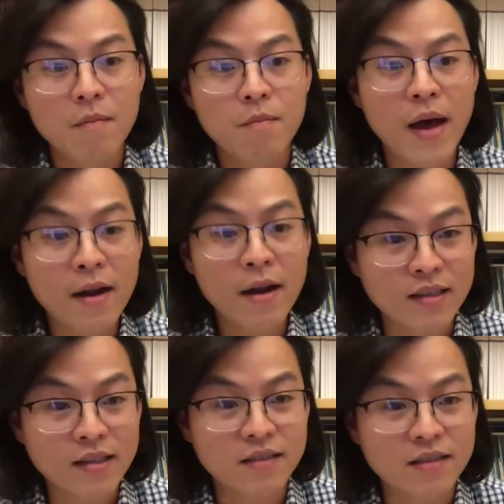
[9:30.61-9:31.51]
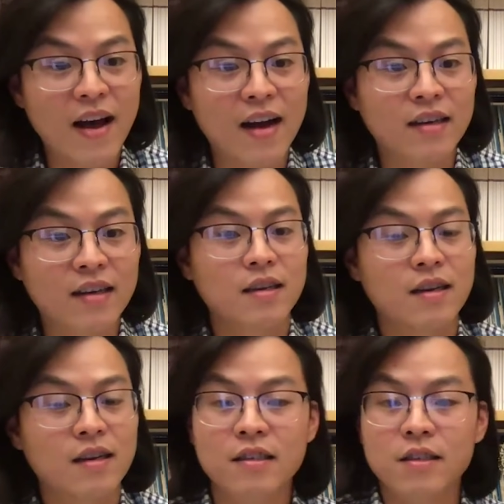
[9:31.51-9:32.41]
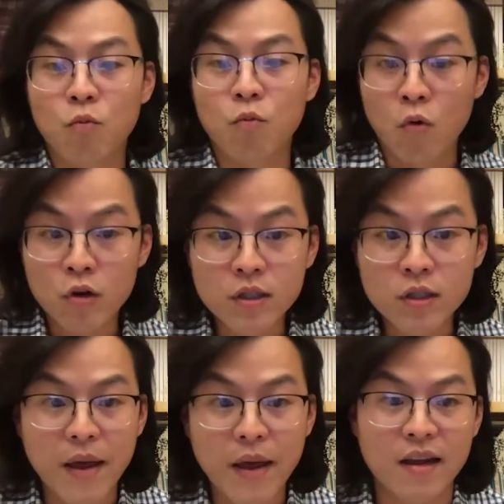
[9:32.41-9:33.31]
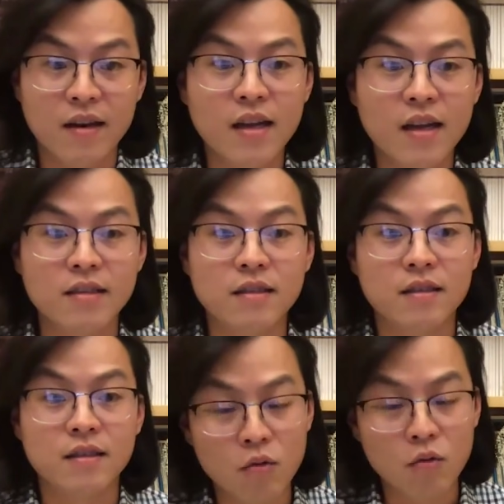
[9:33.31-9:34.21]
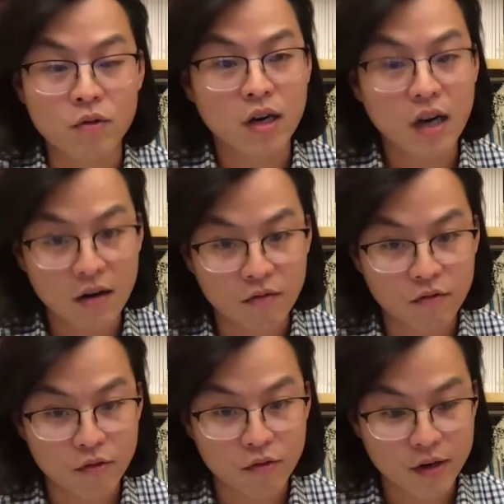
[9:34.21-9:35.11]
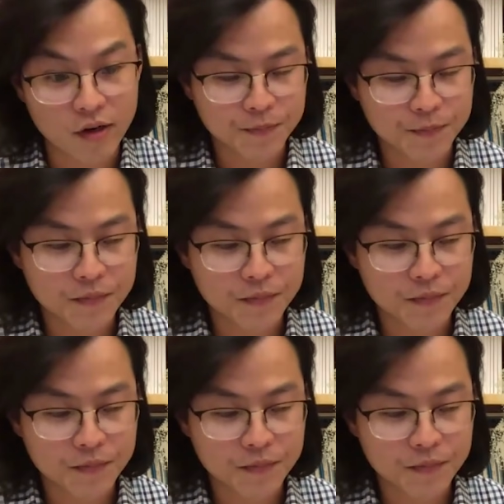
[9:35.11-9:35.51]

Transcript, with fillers: Bed rest, in fact, can actually worsen pain and slow the recovery.